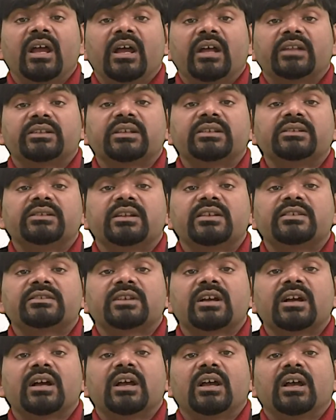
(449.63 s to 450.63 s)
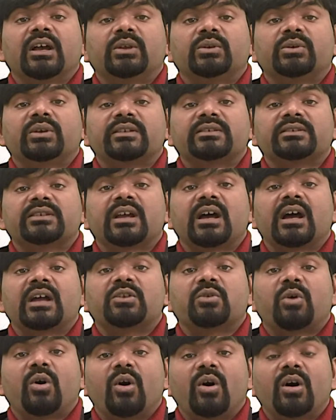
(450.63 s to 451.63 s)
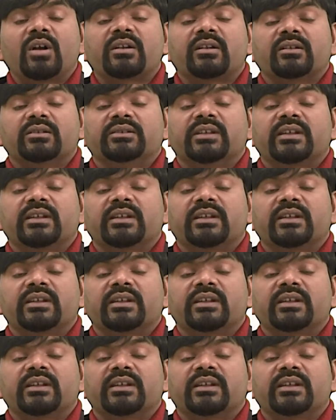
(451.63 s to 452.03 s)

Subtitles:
And then there is you can say an order.